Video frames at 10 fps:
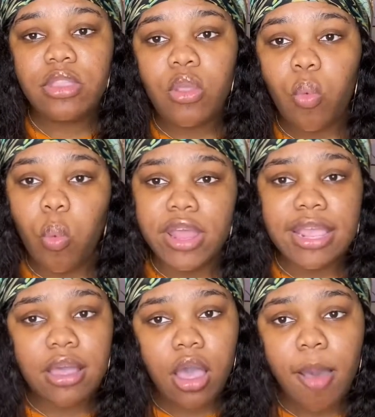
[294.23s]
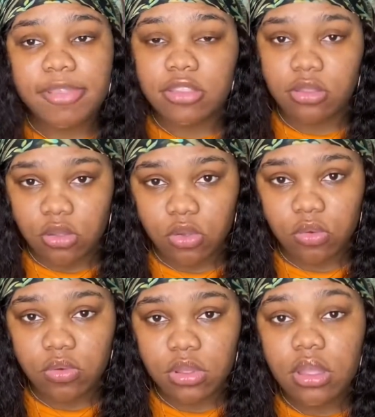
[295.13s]
when it comes
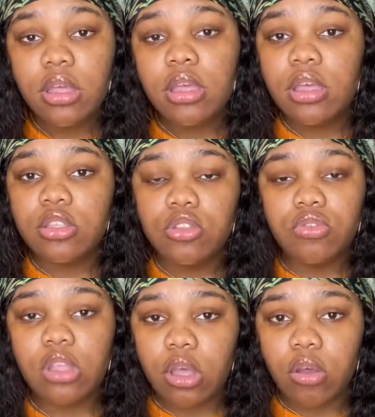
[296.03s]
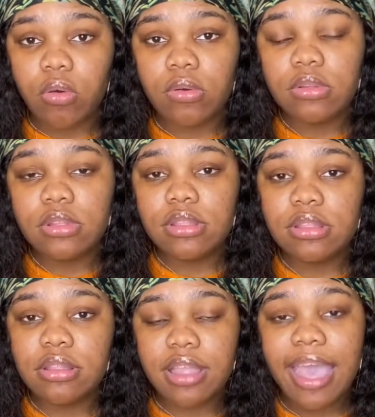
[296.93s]
to, you know,
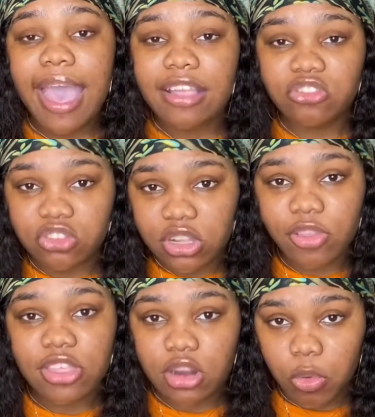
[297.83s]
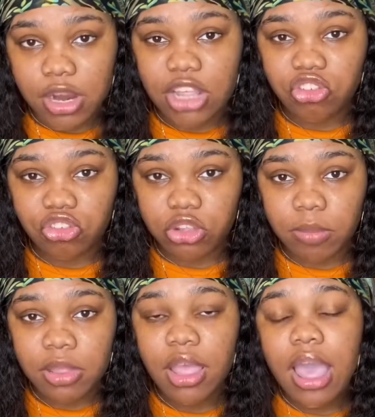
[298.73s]
the actions within a relationship,
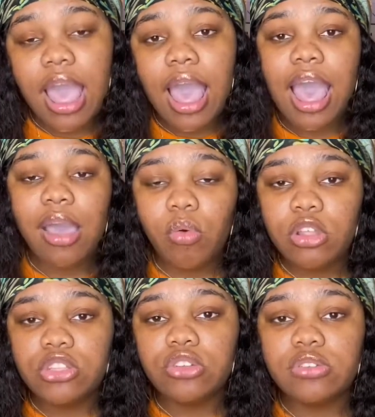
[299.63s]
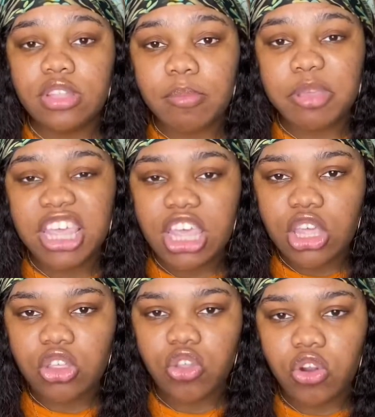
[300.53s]
I want you to be
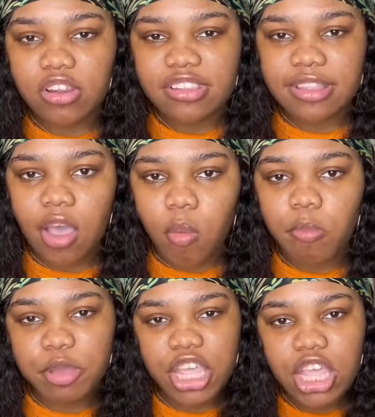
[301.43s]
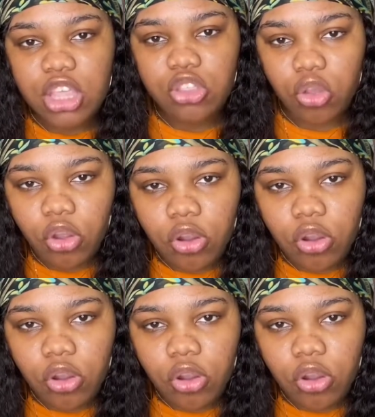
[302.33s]
yourself. Be your